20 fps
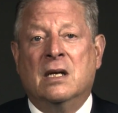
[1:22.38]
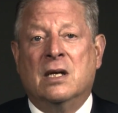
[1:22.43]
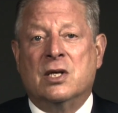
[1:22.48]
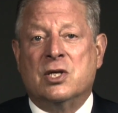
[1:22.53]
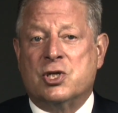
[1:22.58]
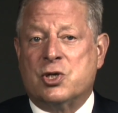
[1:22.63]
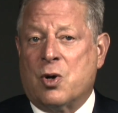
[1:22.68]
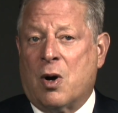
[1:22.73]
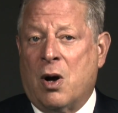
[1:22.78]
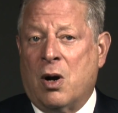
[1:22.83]

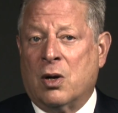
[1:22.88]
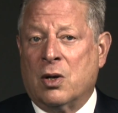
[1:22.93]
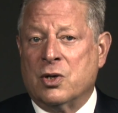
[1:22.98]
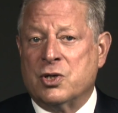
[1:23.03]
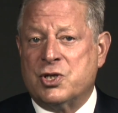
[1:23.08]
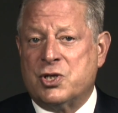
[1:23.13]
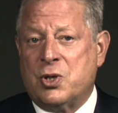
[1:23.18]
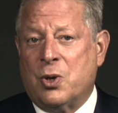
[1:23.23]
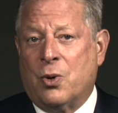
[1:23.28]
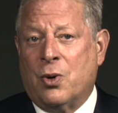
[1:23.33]
Stronger
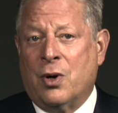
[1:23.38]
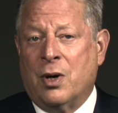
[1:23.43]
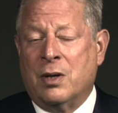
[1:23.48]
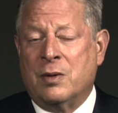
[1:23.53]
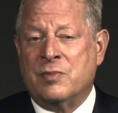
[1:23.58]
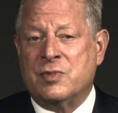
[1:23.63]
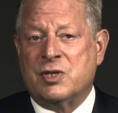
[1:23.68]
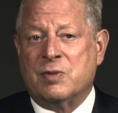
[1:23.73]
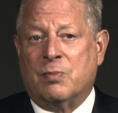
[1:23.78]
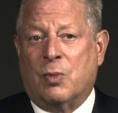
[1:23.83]

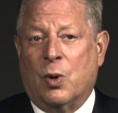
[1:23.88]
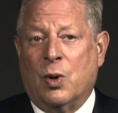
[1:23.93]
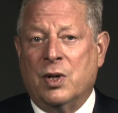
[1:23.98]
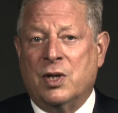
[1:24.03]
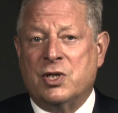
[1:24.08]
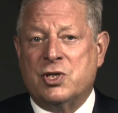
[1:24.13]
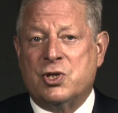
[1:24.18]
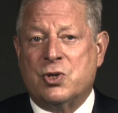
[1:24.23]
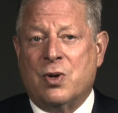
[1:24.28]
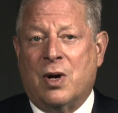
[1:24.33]
storms, more
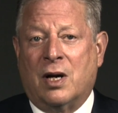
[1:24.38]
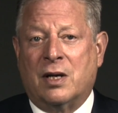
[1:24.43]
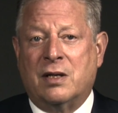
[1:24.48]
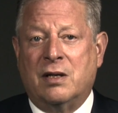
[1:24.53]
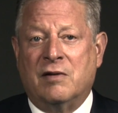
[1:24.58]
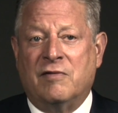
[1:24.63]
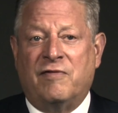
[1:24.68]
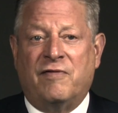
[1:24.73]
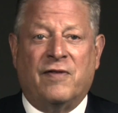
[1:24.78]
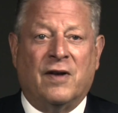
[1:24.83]

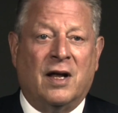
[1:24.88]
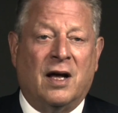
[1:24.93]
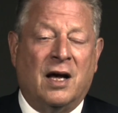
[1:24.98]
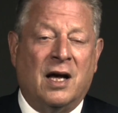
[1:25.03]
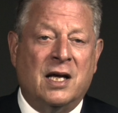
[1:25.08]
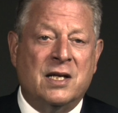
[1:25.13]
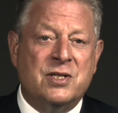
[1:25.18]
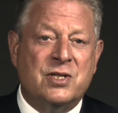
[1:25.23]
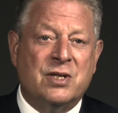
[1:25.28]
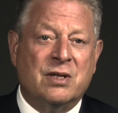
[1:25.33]
destructive
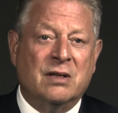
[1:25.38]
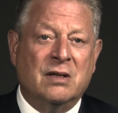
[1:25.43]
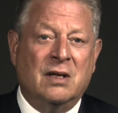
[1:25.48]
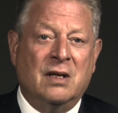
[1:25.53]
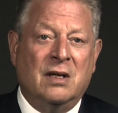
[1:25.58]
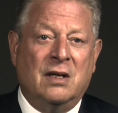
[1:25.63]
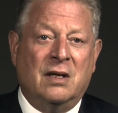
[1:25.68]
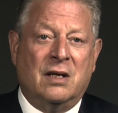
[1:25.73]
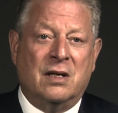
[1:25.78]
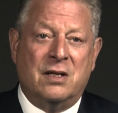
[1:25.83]
floods,
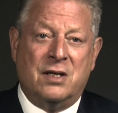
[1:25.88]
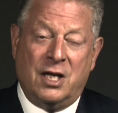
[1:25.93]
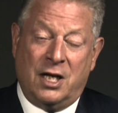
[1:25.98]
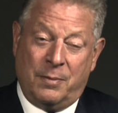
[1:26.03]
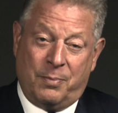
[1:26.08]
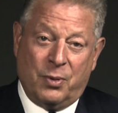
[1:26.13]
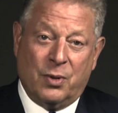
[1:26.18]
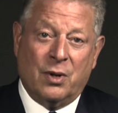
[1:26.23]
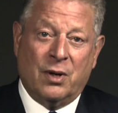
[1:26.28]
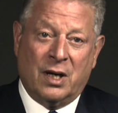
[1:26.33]

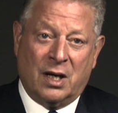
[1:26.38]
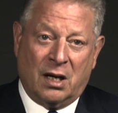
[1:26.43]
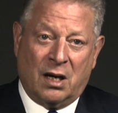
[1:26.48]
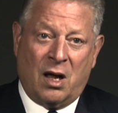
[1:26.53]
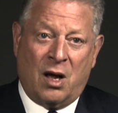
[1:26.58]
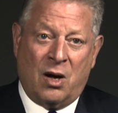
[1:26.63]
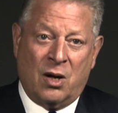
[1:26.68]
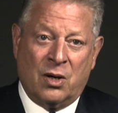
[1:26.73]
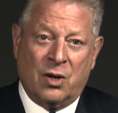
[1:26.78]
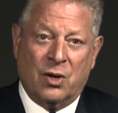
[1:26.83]
deeper and
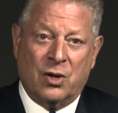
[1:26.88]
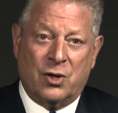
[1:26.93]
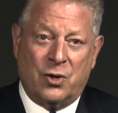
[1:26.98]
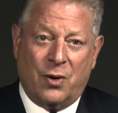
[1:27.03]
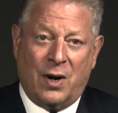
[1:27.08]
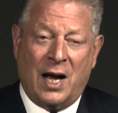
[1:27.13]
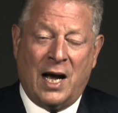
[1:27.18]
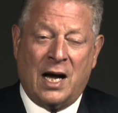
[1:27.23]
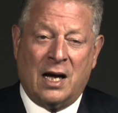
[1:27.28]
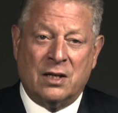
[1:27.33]
longer
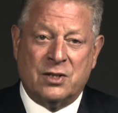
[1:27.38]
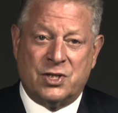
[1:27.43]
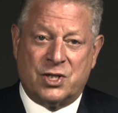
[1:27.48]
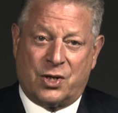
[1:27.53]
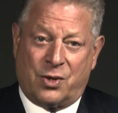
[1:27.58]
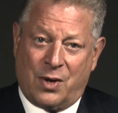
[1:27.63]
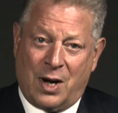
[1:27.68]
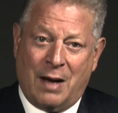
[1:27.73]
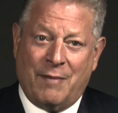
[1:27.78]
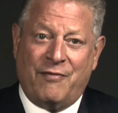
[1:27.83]
droughts,
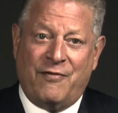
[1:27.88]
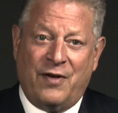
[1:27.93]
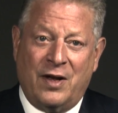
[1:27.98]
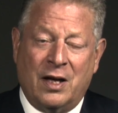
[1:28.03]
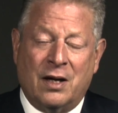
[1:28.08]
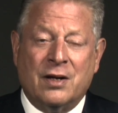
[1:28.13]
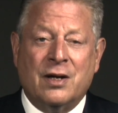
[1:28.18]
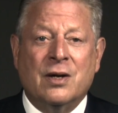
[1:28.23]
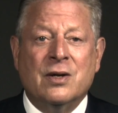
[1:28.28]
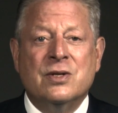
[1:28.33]
crop
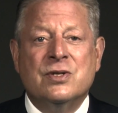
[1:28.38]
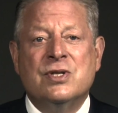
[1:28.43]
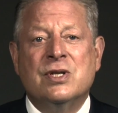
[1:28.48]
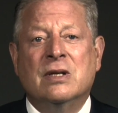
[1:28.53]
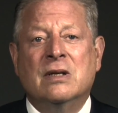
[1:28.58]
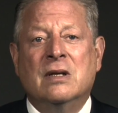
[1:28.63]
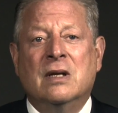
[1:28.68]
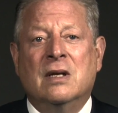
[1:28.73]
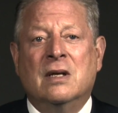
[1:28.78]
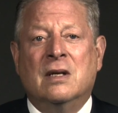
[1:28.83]
failures,
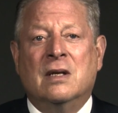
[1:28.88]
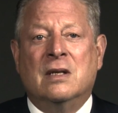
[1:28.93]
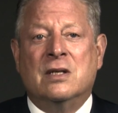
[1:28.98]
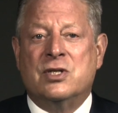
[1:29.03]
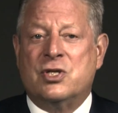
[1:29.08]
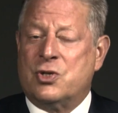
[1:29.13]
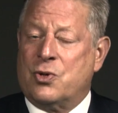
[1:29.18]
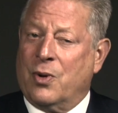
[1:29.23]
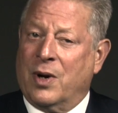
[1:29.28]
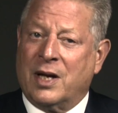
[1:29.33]

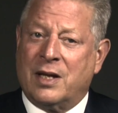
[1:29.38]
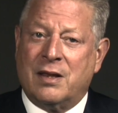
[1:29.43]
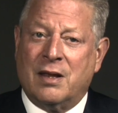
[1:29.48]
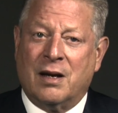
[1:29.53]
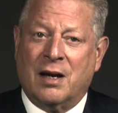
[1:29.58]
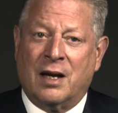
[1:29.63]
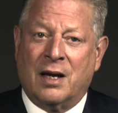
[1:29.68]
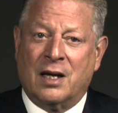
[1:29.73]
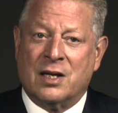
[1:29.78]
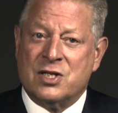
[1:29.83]

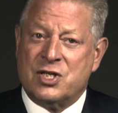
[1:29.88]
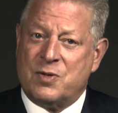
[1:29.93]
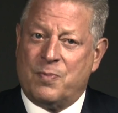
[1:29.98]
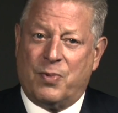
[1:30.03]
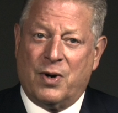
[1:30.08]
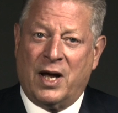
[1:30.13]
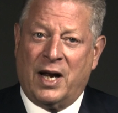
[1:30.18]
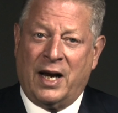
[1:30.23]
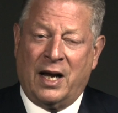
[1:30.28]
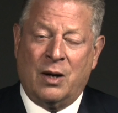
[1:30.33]
strengthening and
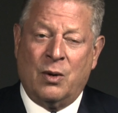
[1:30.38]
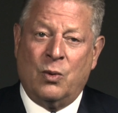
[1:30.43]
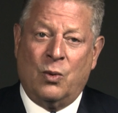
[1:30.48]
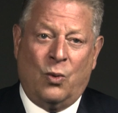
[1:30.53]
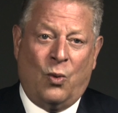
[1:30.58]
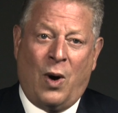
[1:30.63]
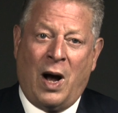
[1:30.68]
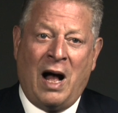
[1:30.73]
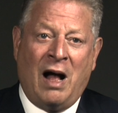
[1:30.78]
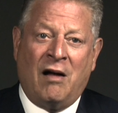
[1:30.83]
spreading
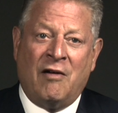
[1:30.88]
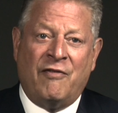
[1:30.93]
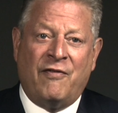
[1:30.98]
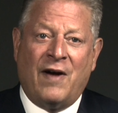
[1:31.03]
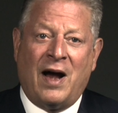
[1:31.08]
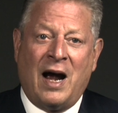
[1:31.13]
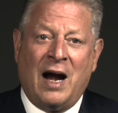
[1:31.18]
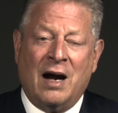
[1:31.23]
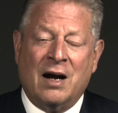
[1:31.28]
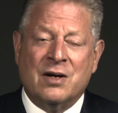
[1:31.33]

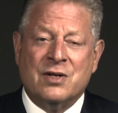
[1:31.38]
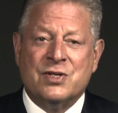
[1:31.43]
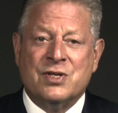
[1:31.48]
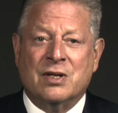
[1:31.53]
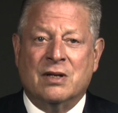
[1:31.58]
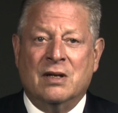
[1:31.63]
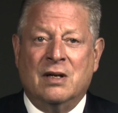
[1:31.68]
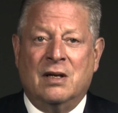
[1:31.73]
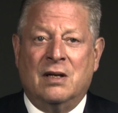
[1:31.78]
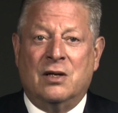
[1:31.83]
wildfires,
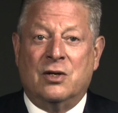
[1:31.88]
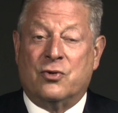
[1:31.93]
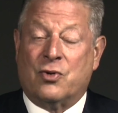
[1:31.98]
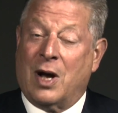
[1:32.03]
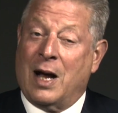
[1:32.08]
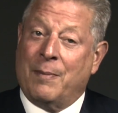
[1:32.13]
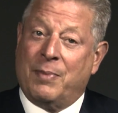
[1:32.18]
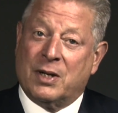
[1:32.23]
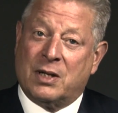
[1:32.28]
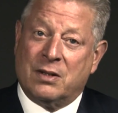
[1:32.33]

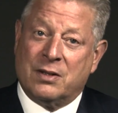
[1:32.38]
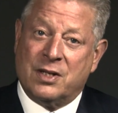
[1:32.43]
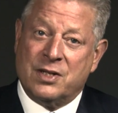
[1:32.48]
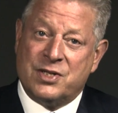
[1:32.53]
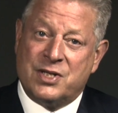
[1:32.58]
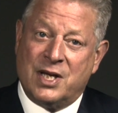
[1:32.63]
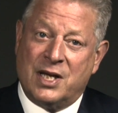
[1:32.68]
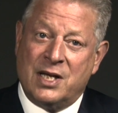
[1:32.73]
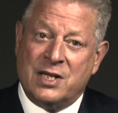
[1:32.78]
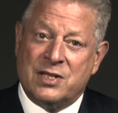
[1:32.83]
tropical
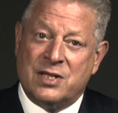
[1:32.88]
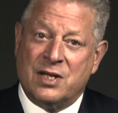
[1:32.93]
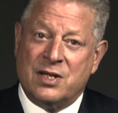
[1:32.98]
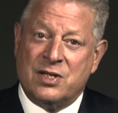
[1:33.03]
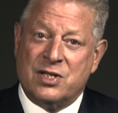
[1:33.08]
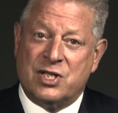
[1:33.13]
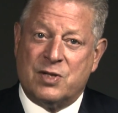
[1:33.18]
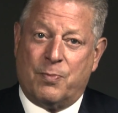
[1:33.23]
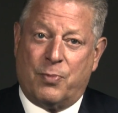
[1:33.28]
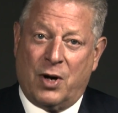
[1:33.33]
diseases
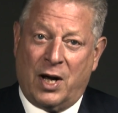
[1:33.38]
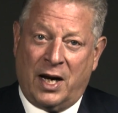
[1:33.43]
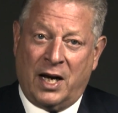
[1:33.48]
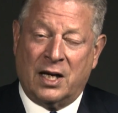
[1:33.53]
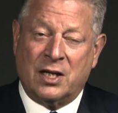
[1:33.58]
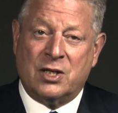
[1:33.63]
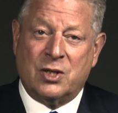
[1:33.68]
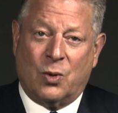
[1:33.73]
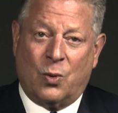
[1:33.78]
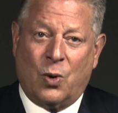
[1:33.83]
spreading
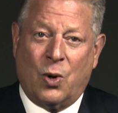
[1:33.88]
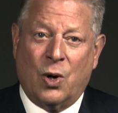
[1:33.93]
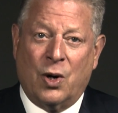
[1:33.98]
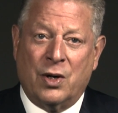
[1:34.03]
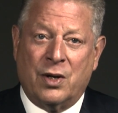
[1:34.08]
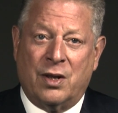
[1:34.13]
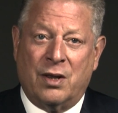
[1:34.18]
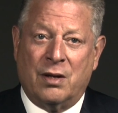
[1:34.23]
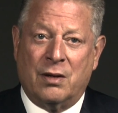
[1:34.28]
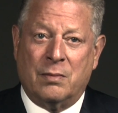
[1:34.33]
toward
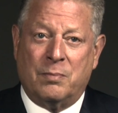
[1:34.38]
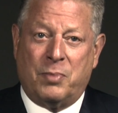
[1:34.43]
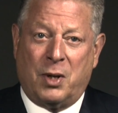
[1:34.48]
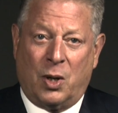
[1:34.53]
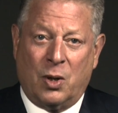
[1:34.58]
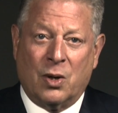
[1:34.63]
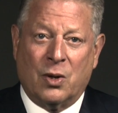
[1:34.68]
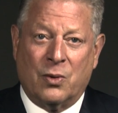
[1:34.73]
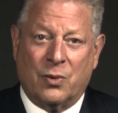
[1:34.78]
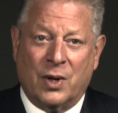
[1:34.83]
the
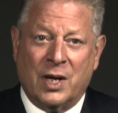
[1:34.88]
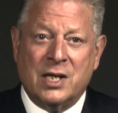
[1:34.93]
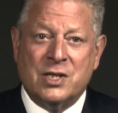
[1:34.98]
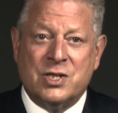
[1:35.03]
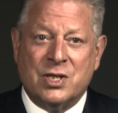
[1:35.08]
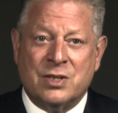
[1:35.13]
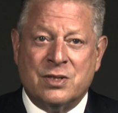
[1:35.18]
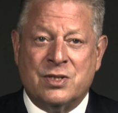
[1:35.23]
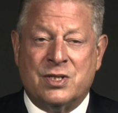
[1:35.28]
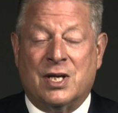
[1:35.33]
polar
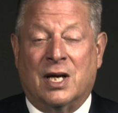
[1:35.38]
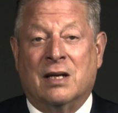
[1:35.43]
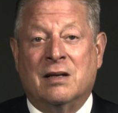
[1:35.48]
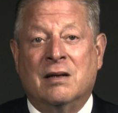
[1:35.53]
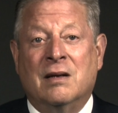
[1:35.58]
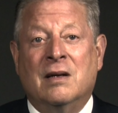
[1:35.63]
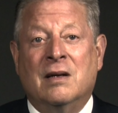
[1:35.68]
regions, and